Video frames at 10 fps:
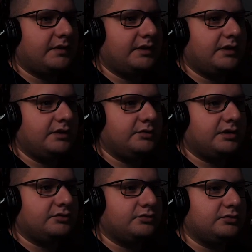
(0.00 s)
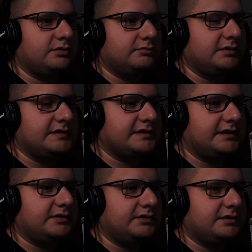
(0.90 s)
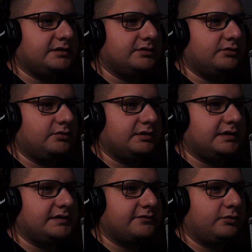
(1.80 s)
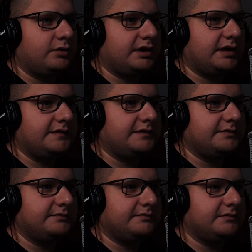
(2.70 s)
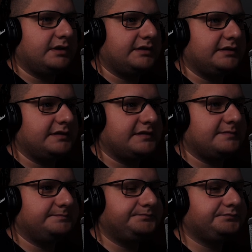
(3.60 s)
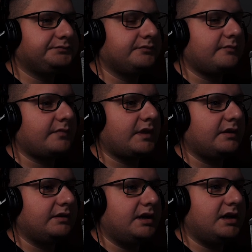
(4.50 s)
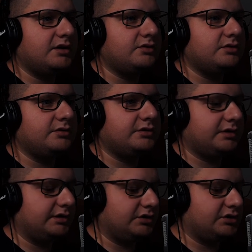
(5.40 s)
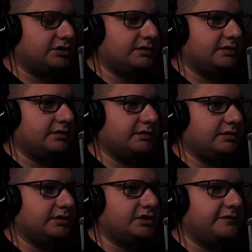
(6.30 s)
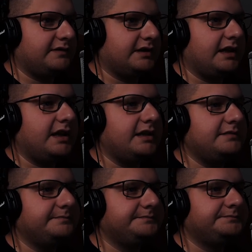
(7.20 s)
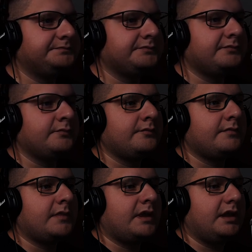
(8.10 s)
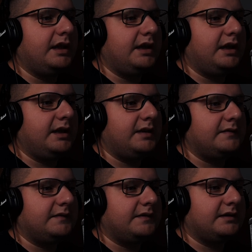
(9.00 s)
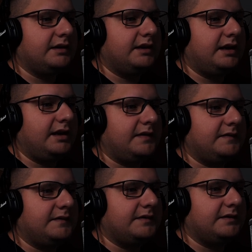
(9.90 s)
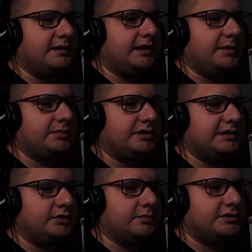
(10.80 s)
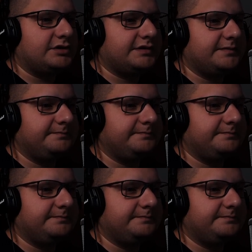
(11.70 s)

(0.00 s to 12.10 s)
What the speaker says: You can do this kind of on his forehead like this. Now you need to hit Shift A and add empty object,